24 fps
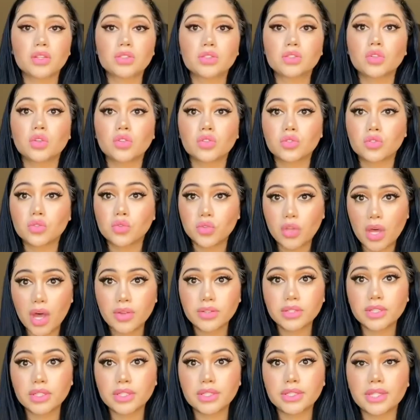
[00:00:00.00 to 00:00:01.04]
So
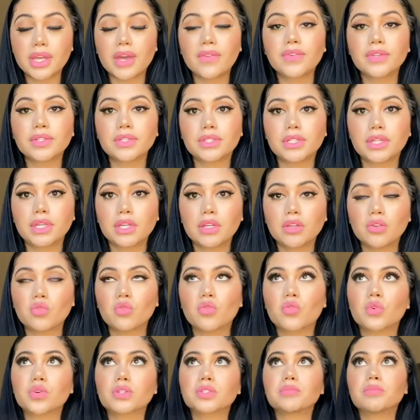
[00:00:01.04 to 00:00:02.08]
2017
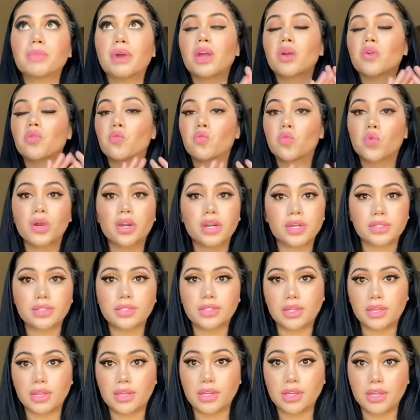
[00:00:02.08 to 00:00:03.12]
was my
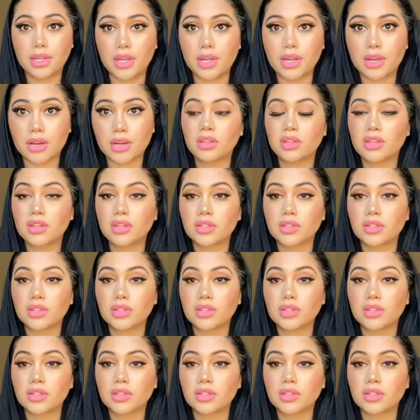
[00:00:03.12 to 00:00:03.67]
worst year.